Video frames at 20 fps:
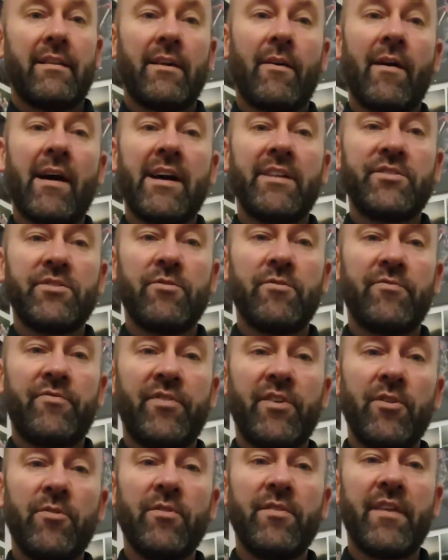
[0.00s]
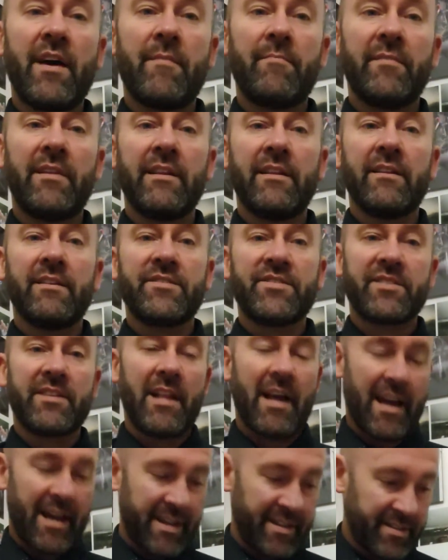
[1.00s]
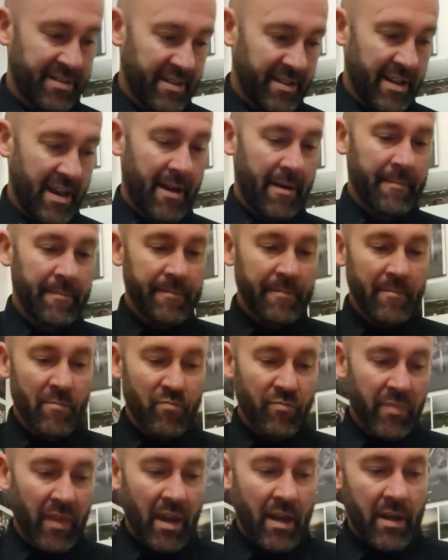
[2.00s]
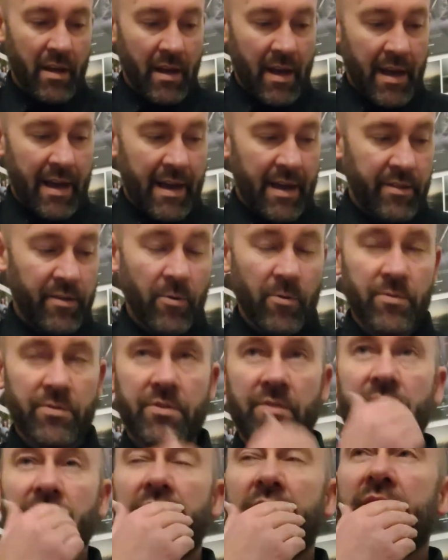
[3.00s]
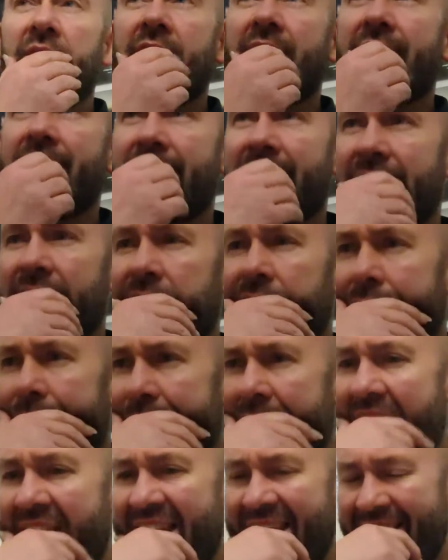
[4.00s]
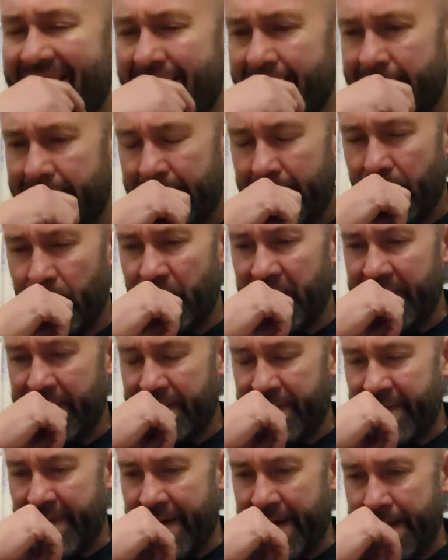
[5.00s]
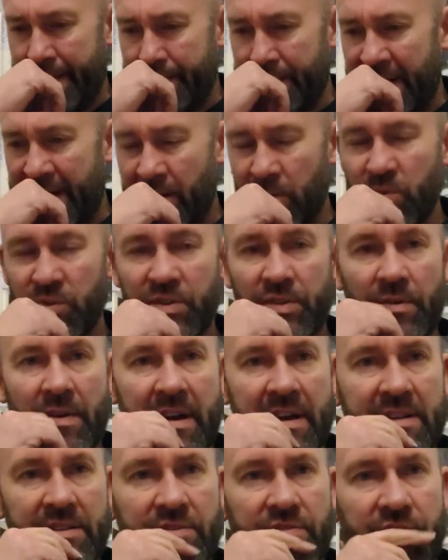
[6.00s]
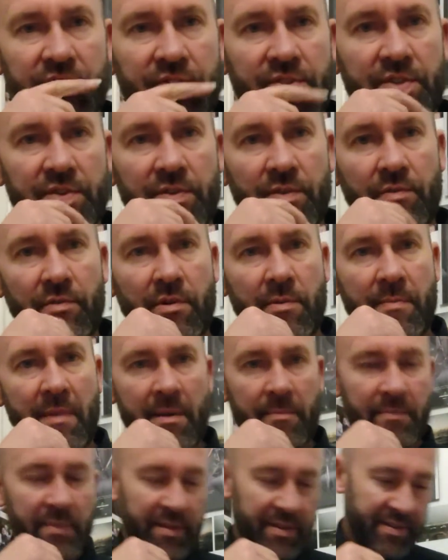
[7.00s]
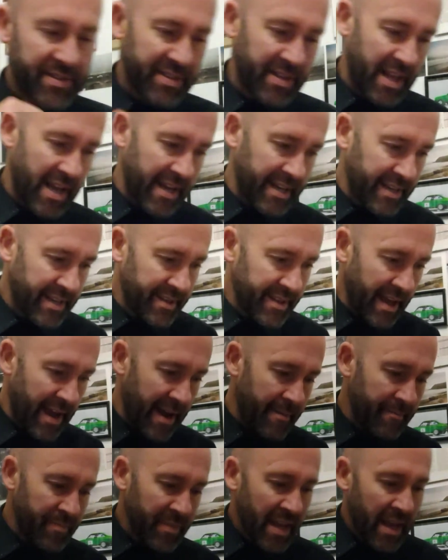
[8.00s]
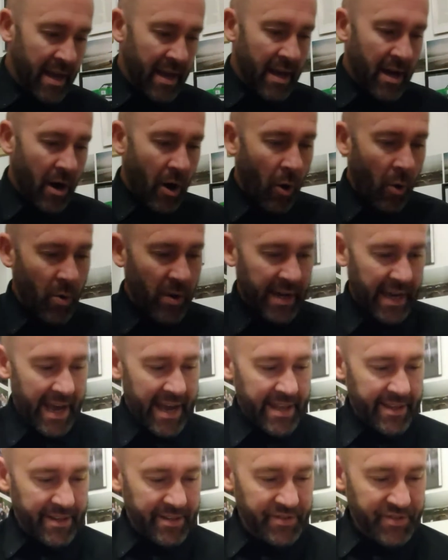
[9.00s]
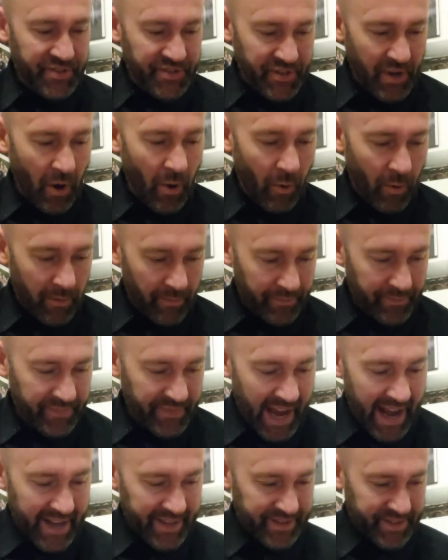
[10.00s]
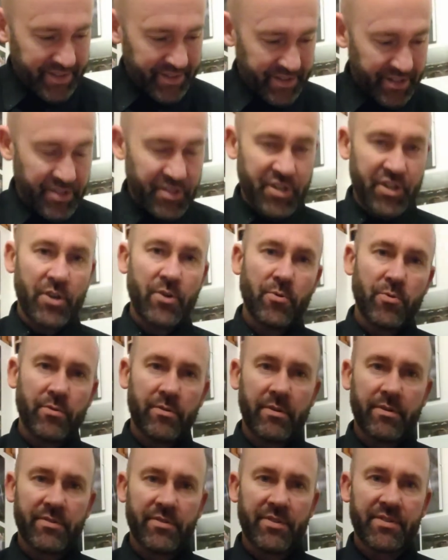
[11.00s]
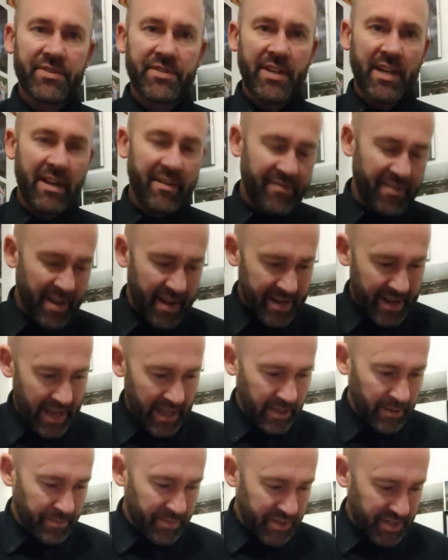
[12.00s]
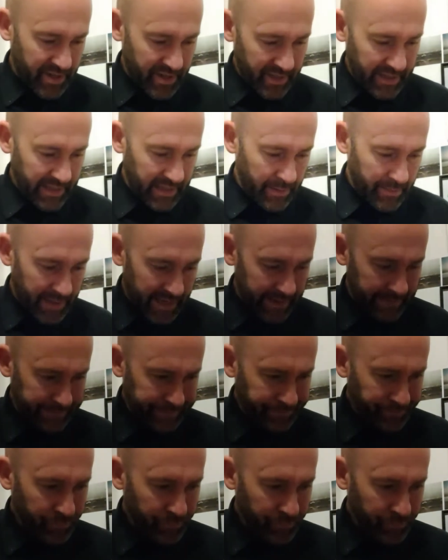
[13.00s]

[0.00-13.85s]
I do a few of them little slides and that. Those of you that did the grade with House of the Rising Sun will remember the slide and that. Okay then, so that's the tune. So see if that helps you a little bit.